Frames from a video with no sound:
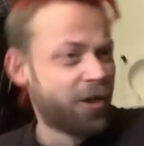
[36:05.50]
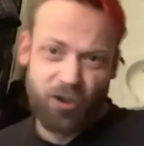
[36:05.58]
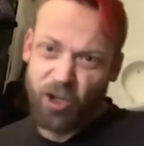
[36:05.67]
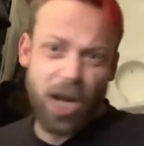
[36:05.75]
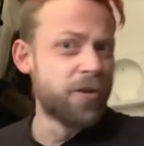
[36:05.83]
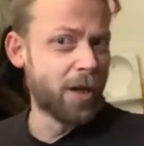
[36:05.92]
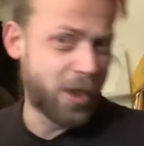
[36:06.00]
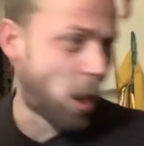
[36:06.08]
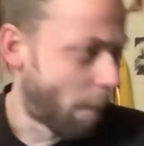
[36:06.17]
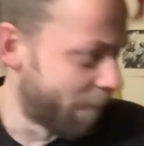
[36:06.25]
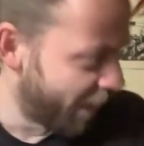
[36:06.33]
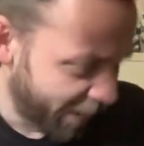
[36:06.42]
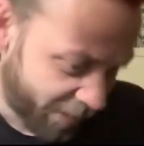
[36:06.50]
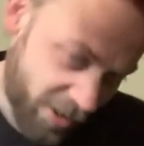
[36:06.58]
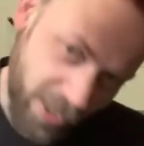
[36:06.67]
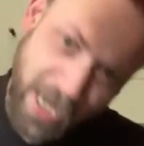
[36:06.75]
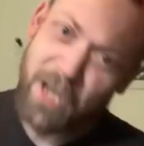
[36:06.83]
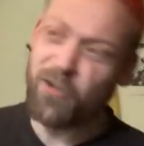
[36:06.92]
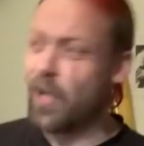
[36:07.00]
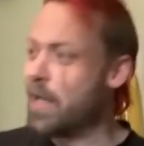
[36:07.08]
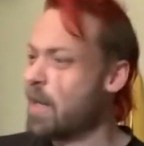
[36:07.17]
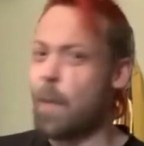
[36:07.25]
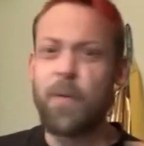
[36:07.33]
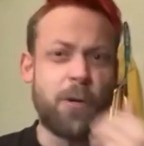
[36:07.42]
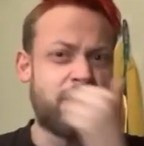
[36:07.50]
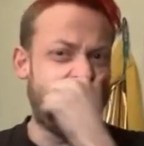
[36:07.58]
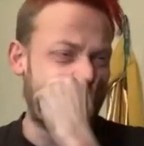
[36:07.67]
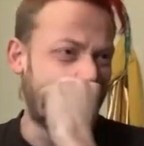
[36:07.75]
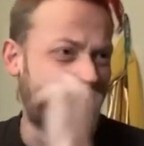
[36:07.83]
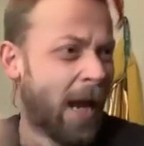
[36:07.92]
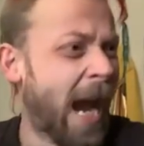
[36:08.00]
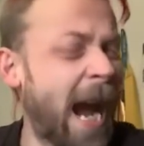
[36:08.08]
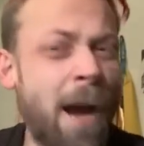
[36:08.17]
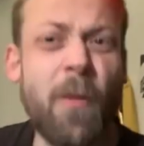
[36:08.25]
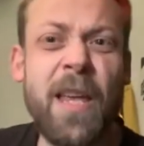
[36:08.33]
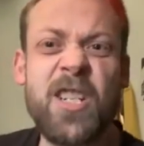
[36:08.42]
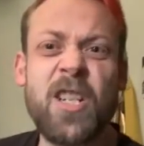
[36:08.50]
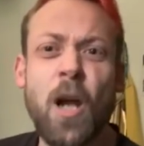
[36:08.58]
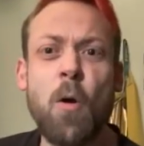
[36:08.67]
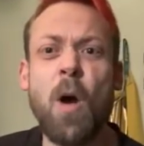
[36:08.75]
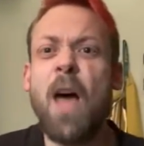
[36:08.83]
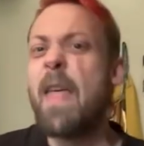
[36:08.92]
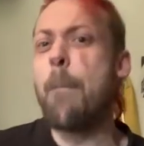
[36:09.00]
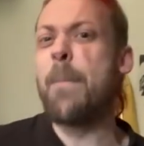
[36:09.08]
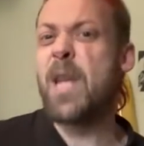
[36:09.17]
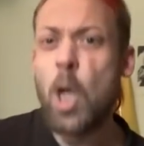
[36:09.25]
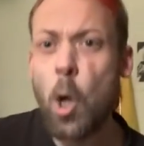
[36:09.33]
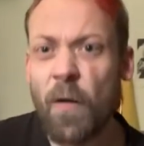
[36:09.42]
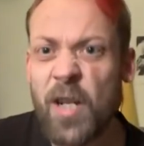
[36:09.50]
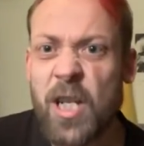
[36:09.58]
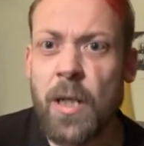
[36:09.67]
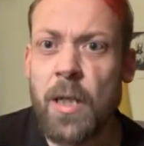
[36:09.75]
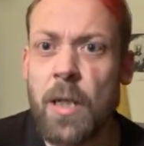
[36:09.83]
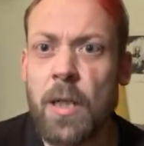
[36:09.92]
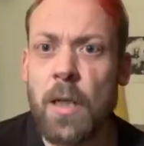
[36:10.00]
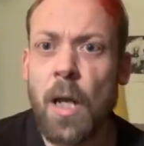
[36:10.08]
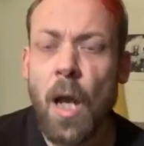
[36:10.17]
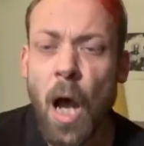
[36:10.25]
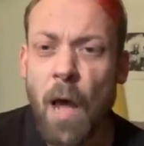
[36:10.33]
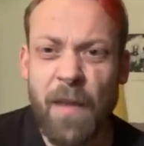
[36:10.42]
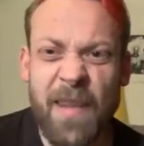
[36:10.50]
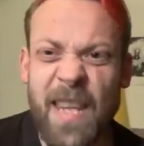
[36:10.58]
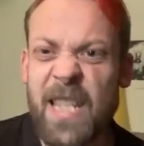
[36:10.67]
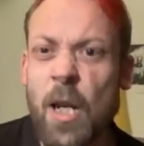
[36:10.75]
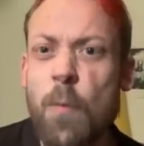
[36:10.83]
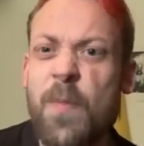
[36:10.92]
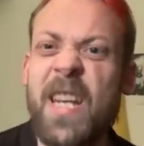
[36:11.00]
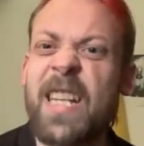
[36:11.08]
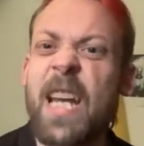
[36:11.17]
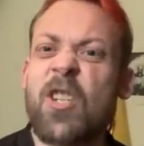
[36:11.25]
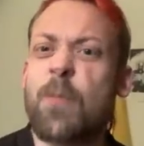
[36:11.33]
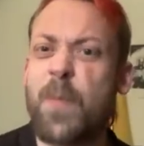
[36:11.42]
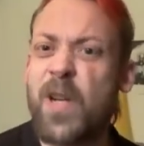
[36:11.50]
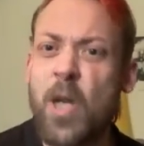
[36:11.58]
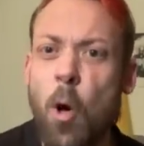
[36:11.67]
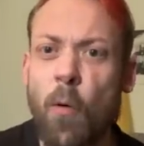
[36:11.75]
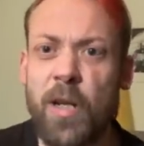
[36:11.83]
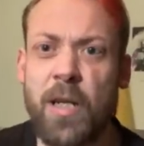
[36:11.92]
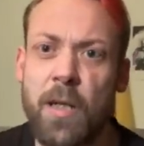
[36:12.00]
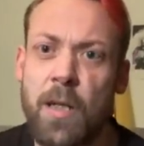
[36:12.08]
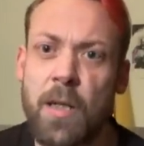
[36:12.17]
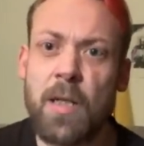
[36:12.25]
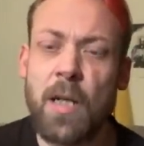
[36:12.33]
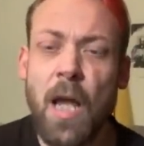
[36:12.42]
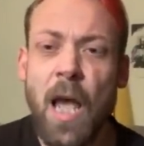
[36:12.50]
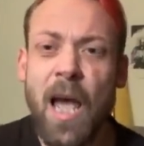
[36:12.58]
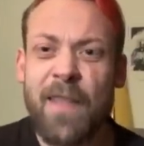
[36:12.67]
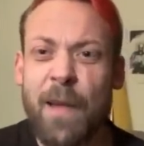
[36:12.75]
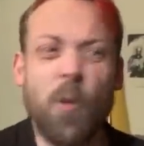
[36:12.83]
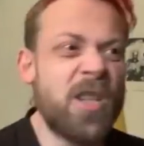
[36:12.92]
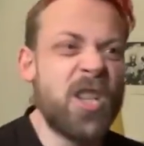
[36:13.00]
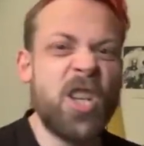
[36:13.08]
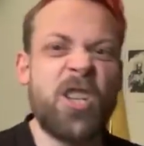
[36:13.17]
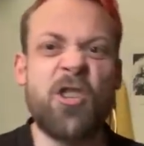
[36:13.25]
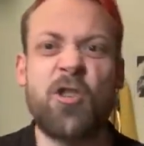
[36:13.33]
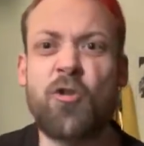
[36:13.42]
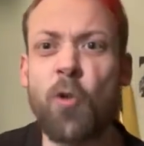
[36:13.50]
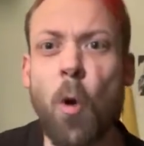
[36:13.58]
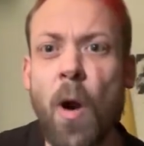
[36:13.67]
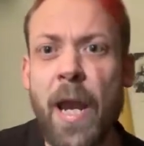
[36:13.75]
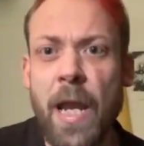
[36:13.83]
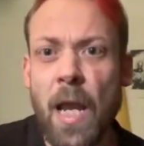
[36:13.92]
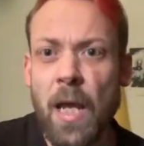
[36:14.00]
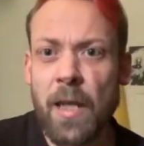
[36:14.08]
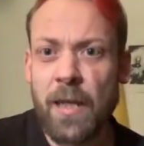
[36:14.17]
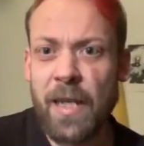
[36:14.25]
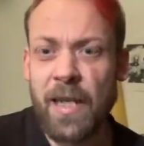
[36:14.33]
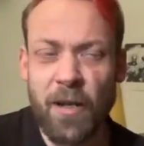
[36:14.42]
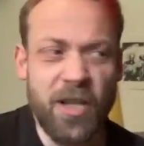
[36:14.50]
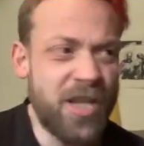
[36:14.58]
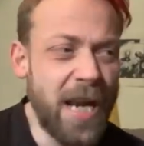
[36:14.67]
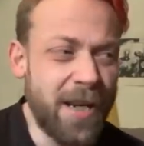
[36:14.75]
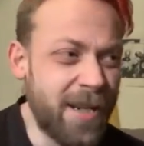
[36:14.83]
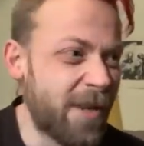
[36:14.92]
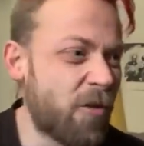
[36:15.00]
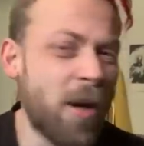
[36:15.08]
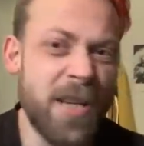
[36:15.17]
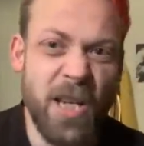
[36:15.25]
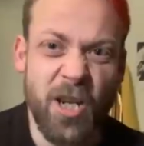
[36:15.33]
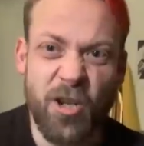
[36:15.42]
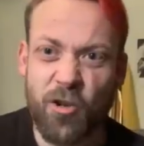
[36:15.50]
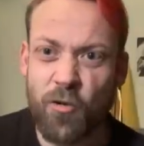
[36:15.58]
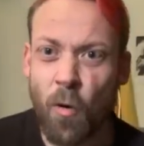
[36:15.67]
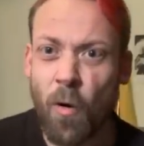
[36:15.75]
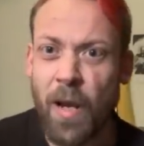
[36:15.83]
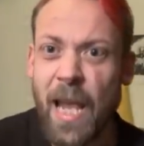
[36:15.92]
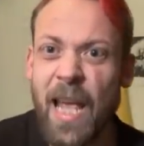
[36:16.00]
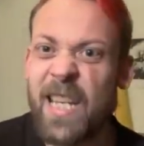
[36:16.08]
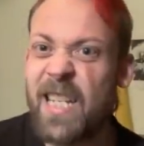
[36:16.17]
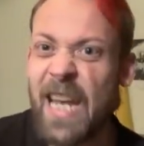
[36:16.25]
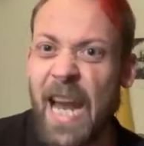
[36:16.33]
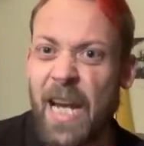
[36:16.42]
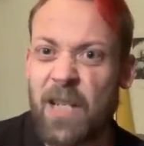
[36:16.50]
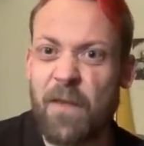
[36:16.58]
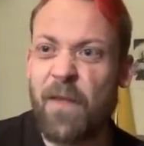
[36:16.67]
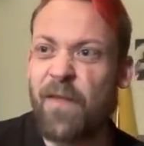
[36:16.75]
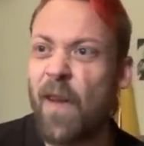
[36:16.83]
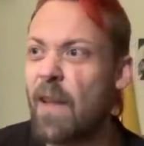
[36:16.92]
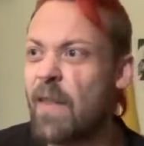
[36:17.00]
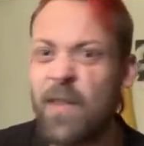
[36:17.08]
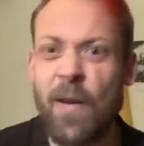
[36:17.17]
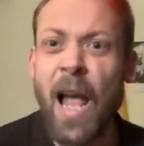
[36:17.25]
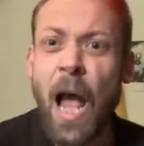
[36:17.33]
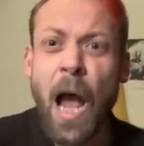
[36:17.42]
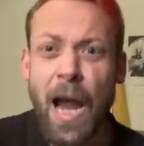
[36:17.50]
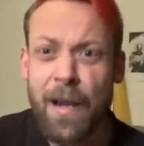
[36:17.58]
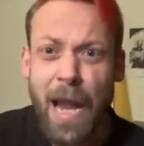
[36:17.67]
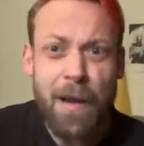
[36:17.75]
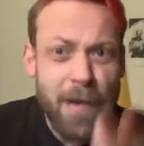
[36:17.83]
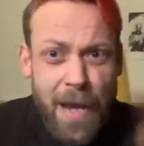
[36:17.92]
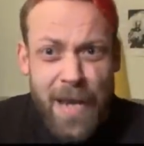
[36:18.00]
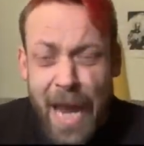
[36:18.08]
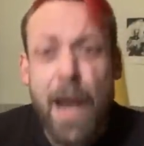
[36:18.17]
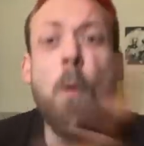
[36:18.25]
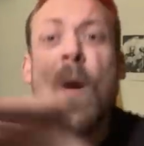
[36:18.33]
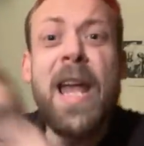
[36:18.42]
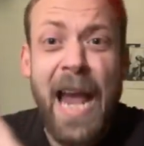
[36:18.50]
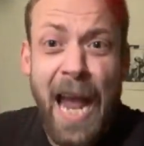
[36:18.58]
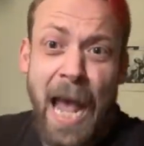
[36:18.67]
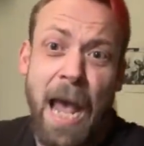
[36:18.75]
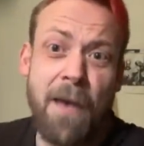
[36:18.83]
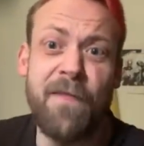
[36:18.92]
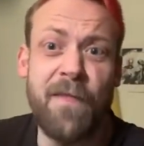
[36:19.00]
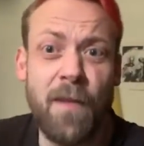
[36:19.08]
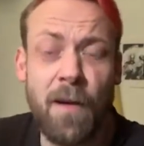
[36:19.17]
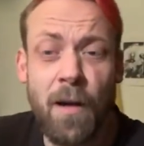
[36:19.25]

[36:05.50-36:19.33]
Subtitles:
gender communists and SJWs, they're Puritans. They're such Puritans. They want to destroy the, you know, sex. They're trying to destroy sex for fun. And here we have,